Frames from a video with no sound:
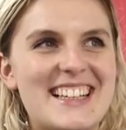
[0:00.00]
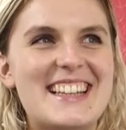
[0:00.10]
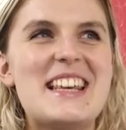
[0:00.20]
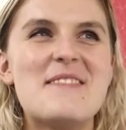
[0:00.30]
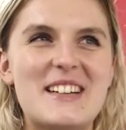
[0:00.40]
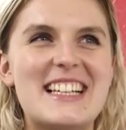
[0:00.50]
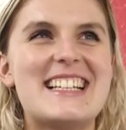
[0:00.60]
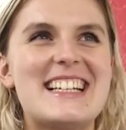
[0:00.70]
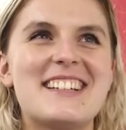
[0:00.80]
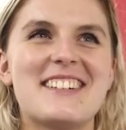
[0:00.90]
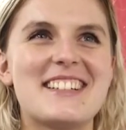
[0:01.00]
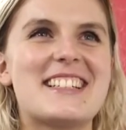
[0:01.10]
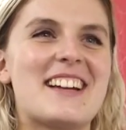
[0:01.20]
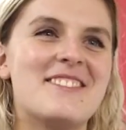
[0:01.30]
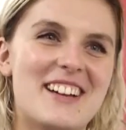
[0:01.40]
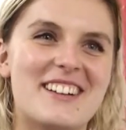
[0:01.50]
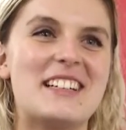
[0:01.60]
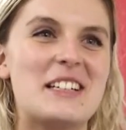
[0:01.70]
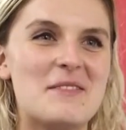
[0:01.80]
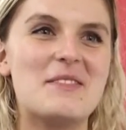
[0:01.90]
The ability to understand very
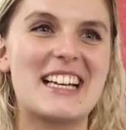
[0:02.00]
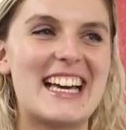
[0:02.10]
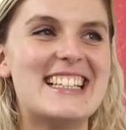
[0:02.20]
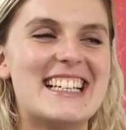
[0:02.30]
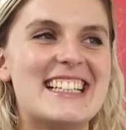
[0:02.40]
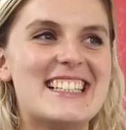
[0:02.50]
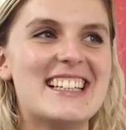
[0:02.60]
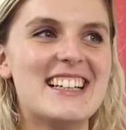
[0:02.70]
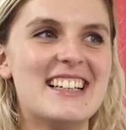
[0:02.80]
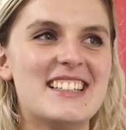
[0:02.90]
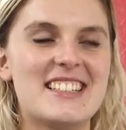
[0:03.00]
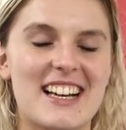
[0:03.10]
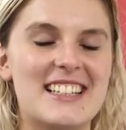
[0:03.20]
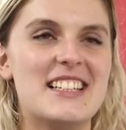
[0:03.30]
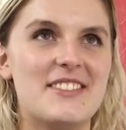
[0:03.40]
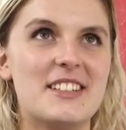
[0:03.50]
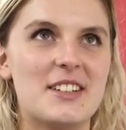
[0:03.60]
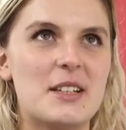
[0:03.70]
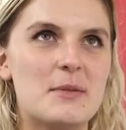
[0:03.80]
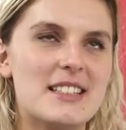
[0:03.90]
complicated scientific
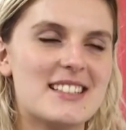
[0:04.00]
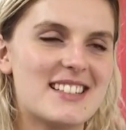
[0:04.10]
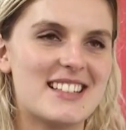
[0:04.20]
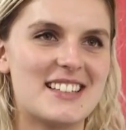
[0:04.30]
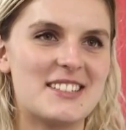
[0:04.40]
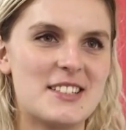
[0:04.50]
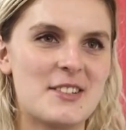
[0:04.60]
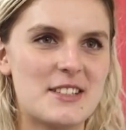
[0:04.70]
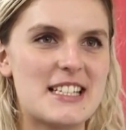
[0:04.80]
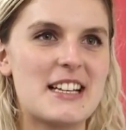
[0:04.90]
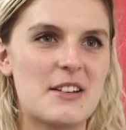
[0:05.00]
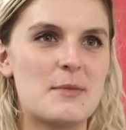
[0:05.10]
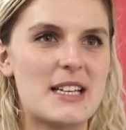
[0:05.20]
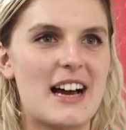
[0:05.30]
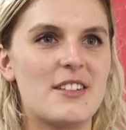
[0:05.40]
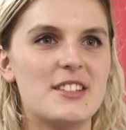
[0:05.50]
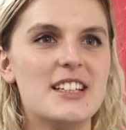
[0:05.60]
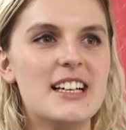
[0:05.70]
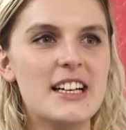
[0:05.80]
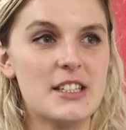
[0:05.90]
documents and just sort of distill them down
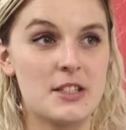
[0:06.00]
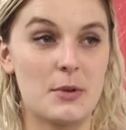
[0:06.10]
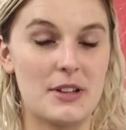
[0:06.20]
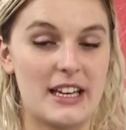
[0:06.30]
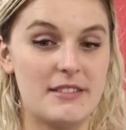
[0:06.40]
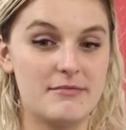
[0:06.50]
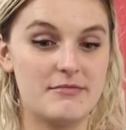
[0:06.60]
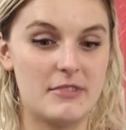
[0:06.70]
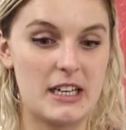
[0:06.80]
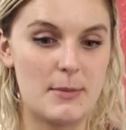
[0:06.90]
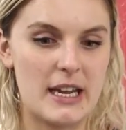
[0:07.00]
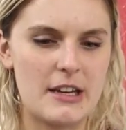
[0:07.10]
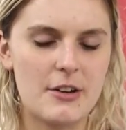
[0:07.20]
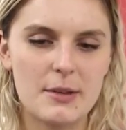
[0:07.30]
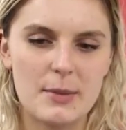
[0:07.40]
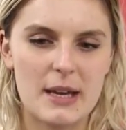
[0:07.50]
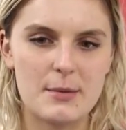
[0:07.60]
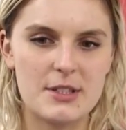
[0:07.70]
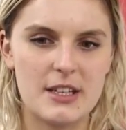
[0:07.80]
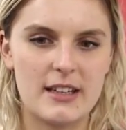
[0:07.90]
to what they really mean. You've got to be
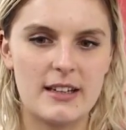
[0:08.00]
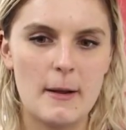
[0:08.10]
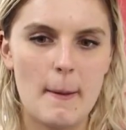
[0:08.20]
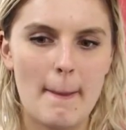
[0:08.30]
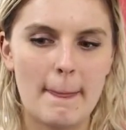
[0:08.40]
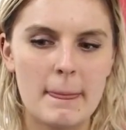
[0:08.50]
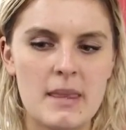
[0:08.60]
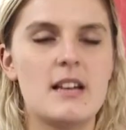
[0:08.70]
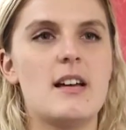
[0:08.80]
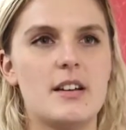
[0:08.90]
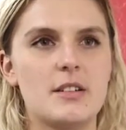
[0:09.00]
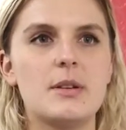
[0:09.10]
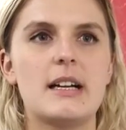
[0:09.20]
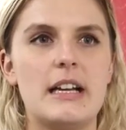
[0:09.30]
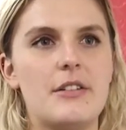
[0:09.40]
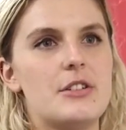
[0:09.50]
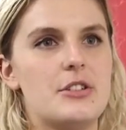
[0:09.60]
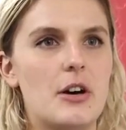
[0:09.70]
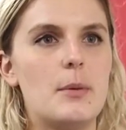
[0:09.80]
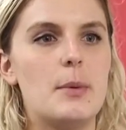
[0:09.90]
able to learn quickly on the
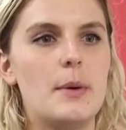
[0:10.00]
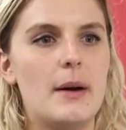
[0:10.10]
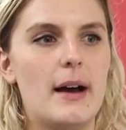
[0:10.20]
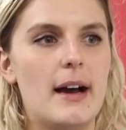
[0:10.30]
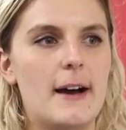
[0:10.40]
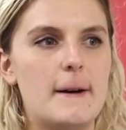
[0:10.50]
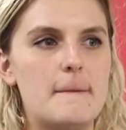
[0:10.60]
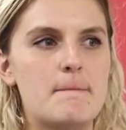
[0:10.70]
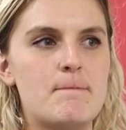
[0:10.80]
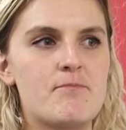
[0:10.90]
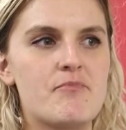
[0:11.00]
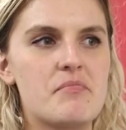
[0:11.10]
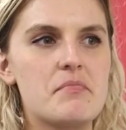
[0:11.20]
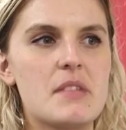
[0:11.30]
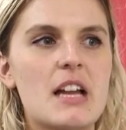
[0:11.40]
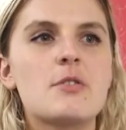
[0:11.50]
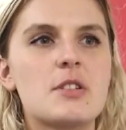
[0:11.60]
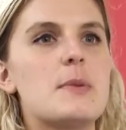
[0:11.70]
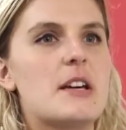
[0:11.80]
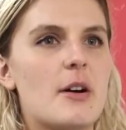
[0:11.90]
job and
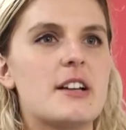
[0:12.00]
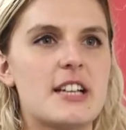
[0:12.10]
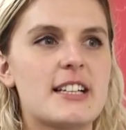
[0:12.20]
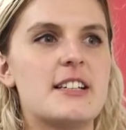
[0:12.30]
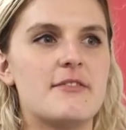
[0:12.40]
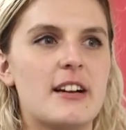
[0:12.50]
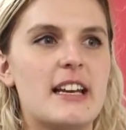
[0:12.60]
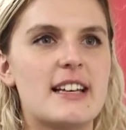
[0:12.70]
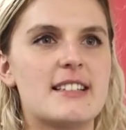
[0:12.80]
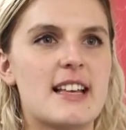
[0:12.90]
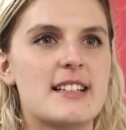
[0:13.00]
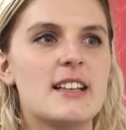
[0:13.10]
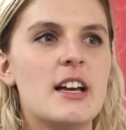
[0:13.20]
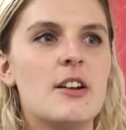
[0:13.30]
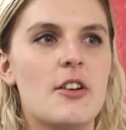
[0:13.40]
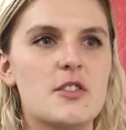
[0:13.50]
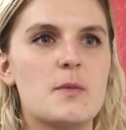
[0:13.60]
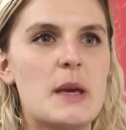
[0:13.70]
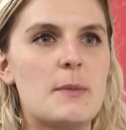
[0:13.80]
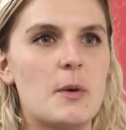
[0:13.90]
also be quite chatty and friendly, because there's lots of
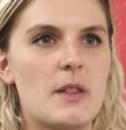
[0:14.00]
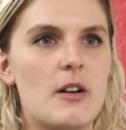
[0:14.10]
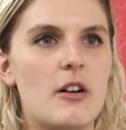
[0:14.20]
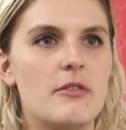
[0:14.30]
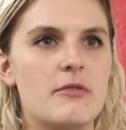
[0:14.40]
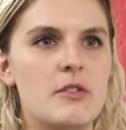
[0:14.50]
people with a lot of